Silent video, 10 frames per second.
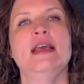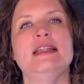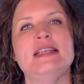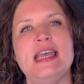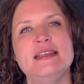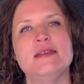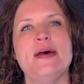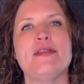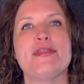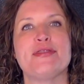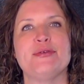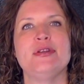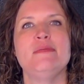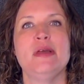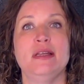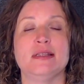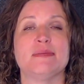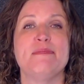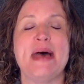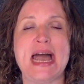It takes about 30
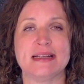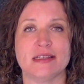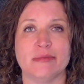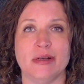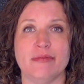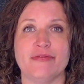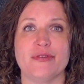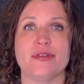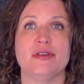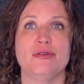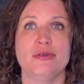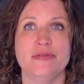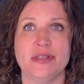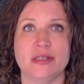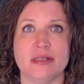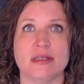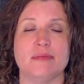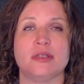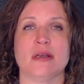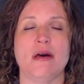minutes maximum for the nervous
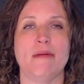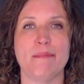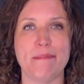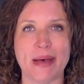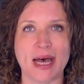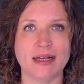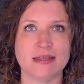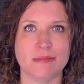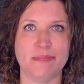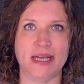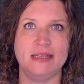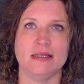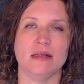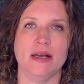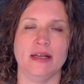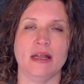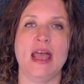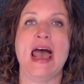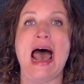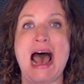system to come back to baseline
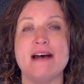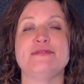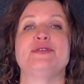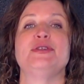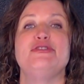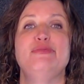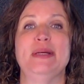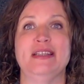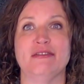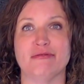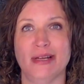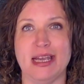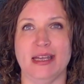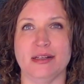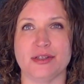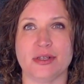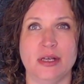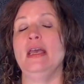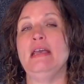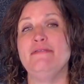after you've been enraged.
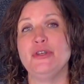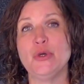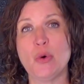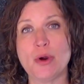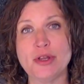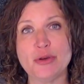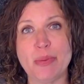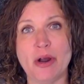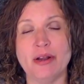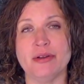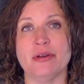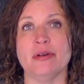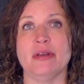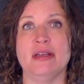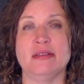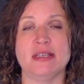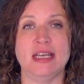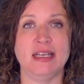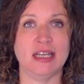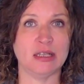If you or your partner is
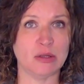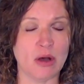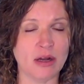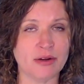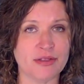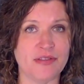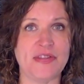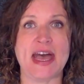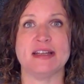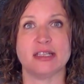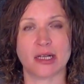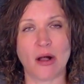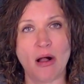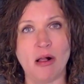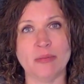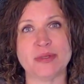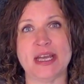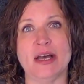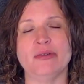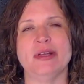taking longer than that to calm
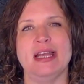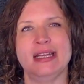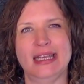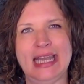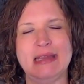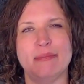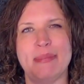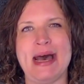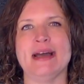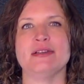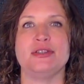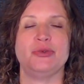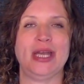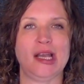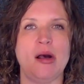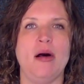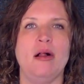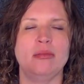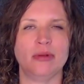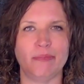down and get back to a
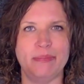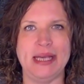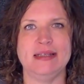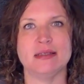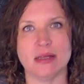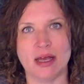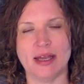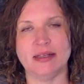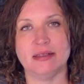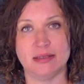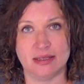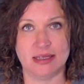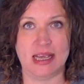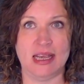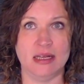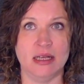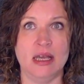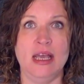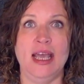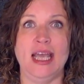calm baseline state,
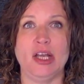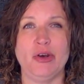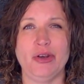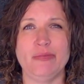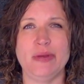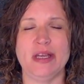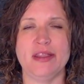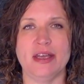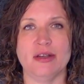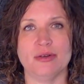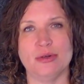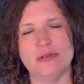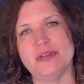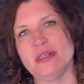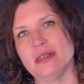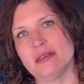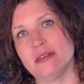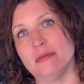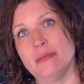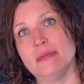it could be that your nervous
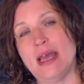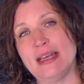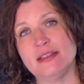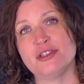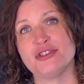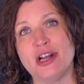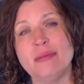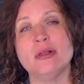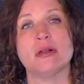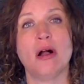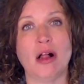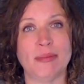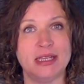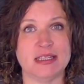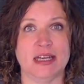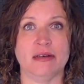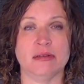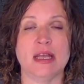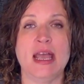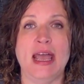system has trouble calming
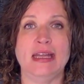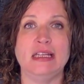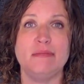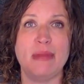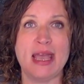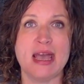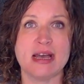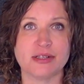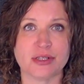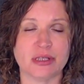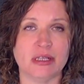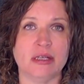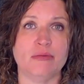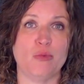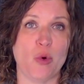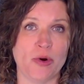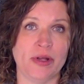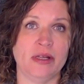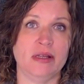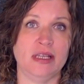down, and it may actually
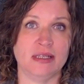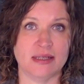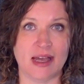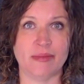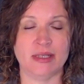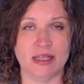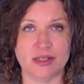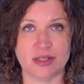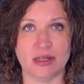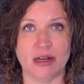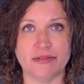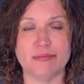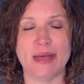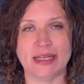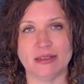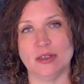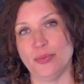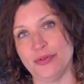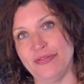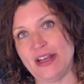warrant the examination of a medical
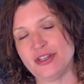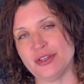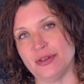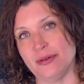professional.